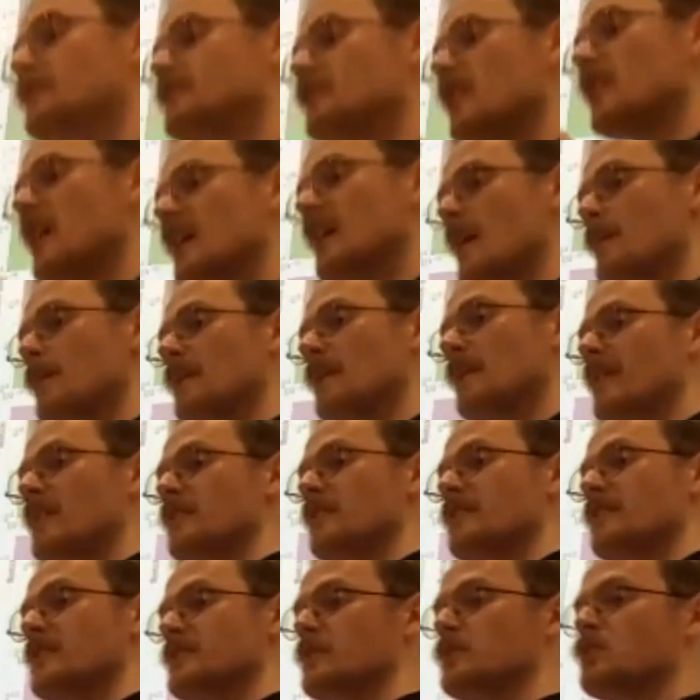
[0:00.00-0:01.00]
There's a couple of
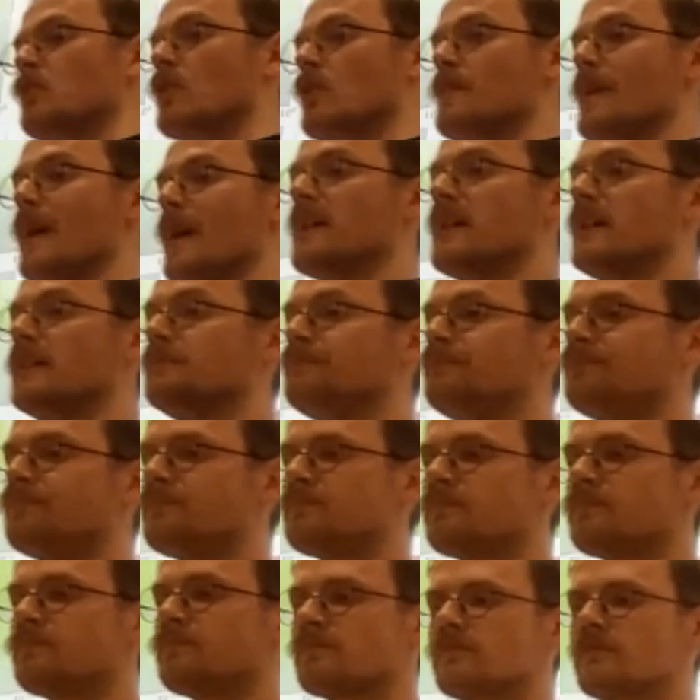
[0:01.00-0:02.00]
other things to talk about here.
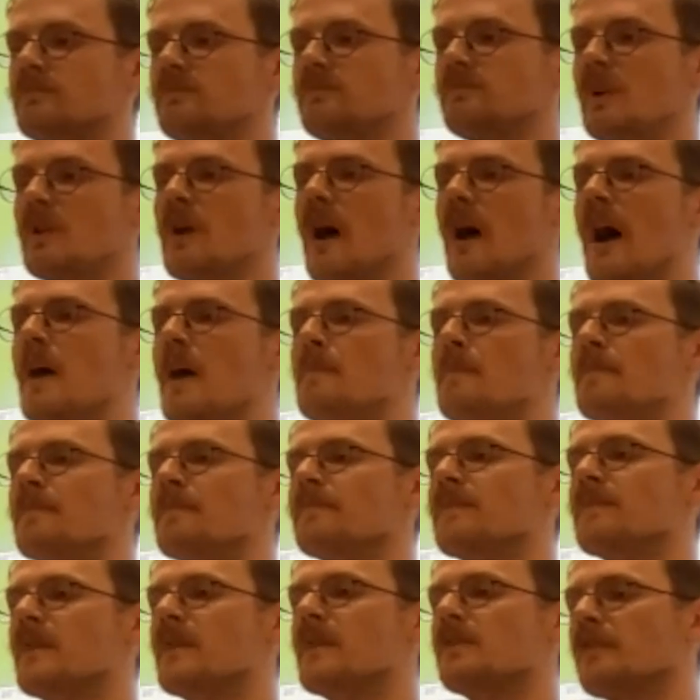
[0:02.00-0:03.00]

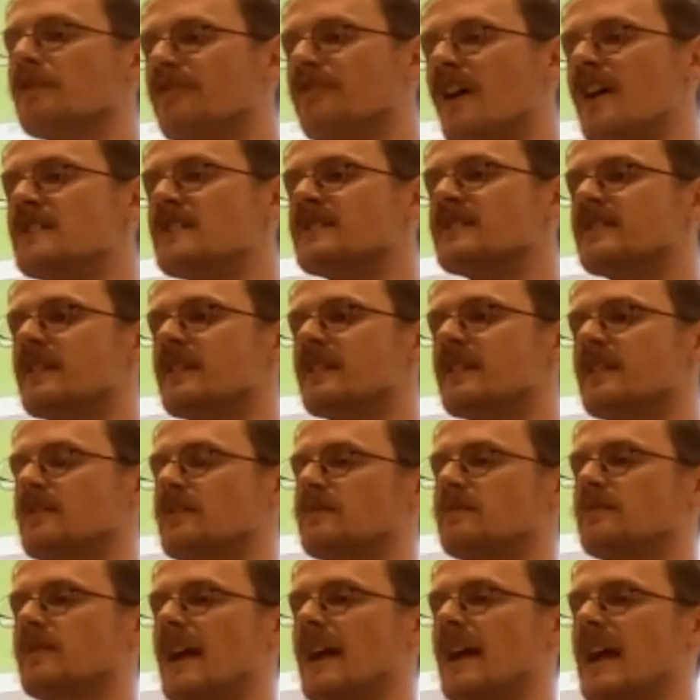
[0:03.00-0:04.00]
The first
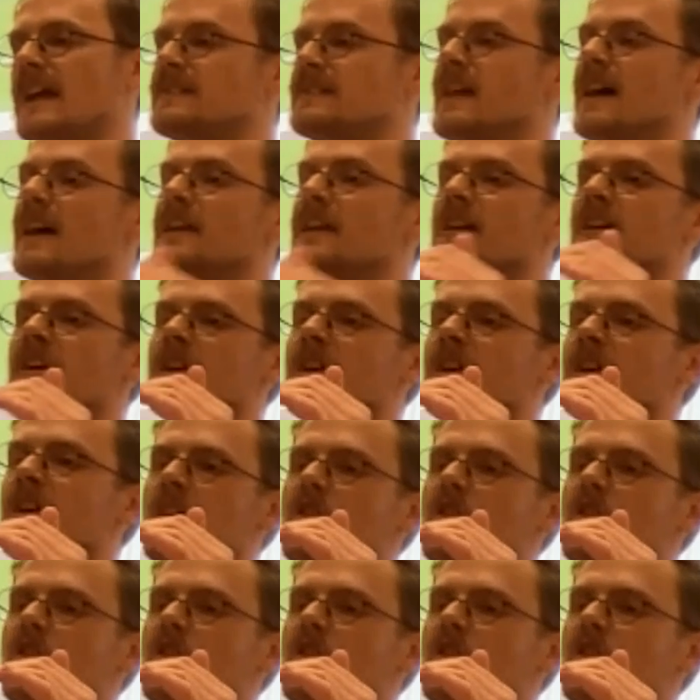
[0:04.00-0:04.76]
is that